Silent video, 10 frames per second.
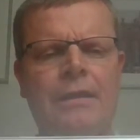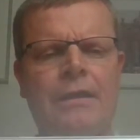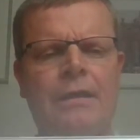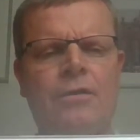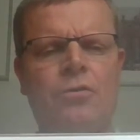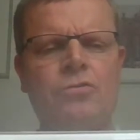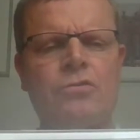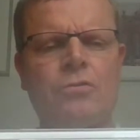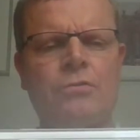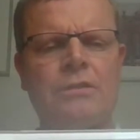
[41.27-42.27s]

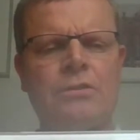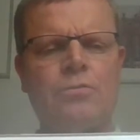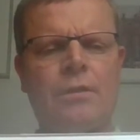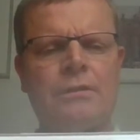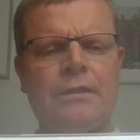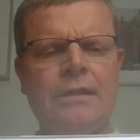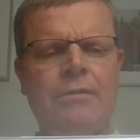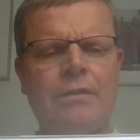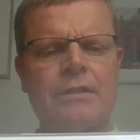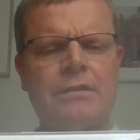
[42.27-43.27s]
Also on this one,
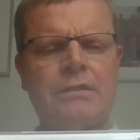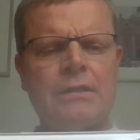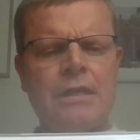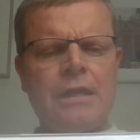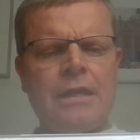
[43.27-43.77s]
lyrics,